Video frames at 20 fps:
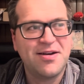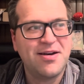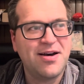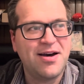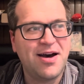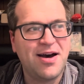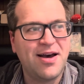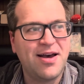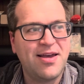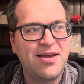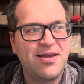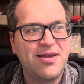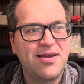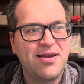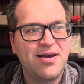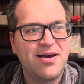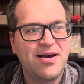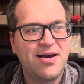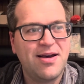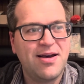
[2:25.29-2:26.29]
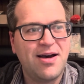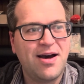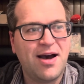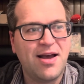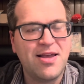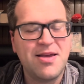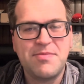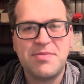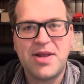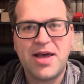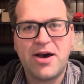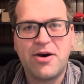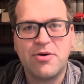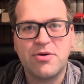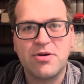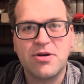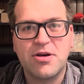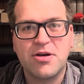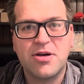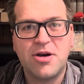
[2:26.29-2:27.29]
I am now
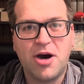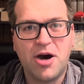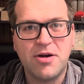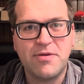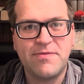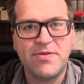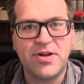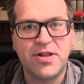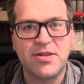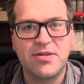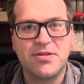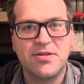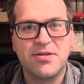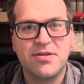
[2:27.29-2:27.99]
confident